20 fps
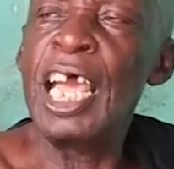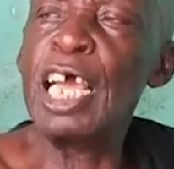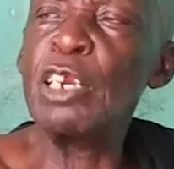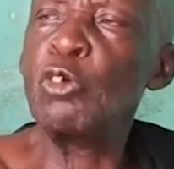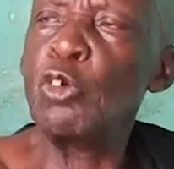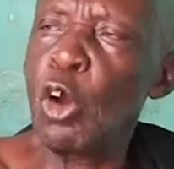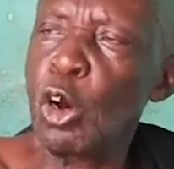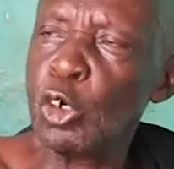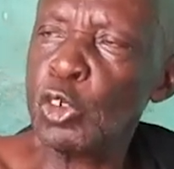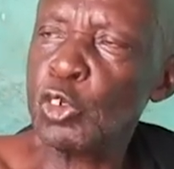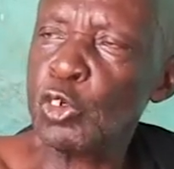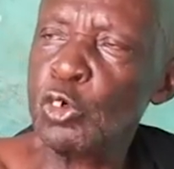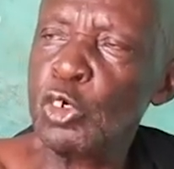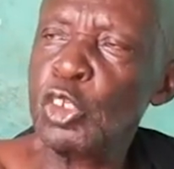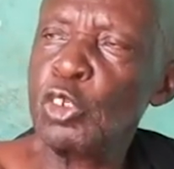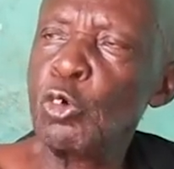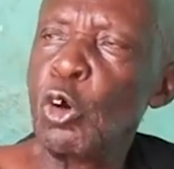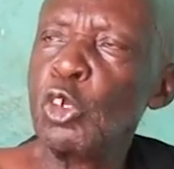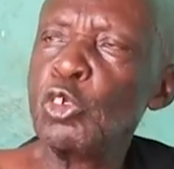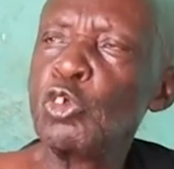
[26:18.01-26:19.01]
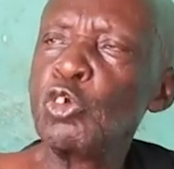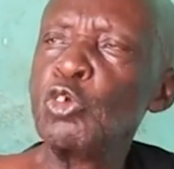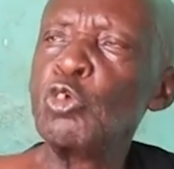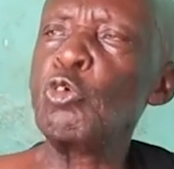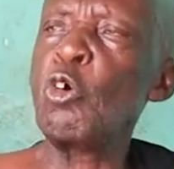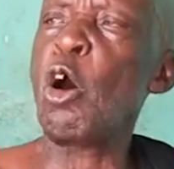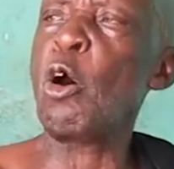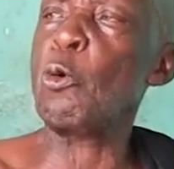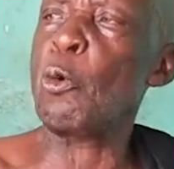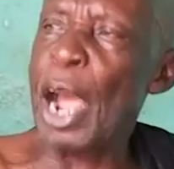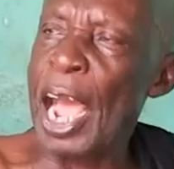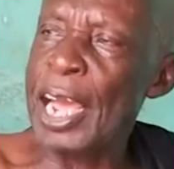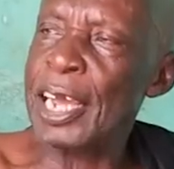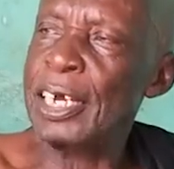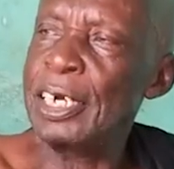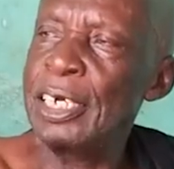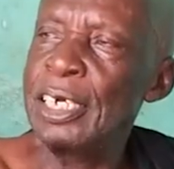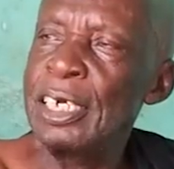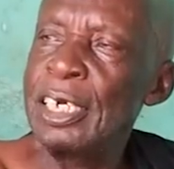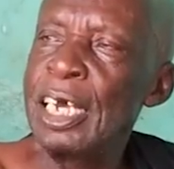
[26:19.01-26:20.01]
e do so nti won so no wa
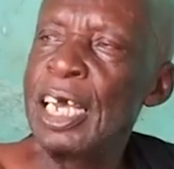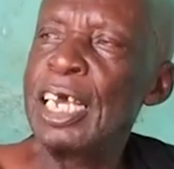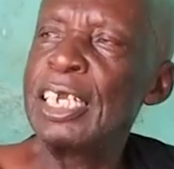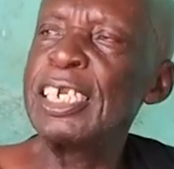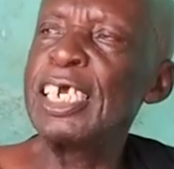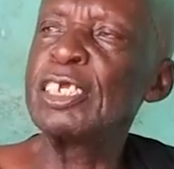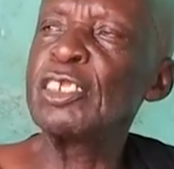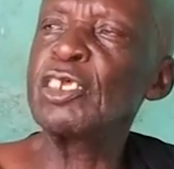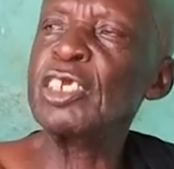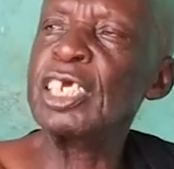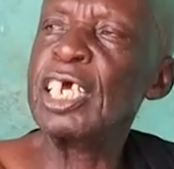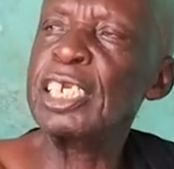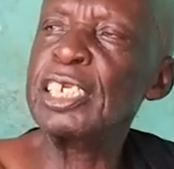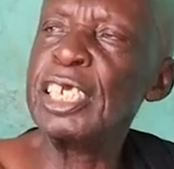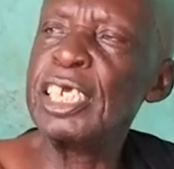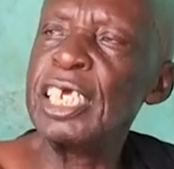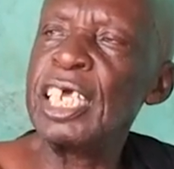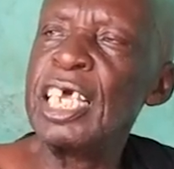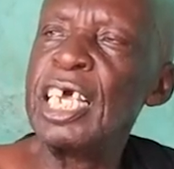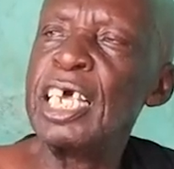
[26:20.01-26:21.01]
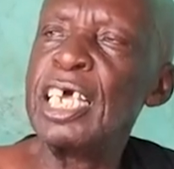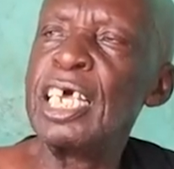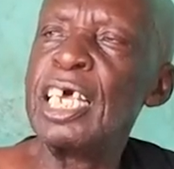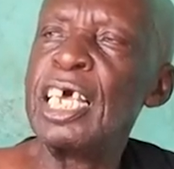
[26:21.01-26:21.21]
ene nti ya di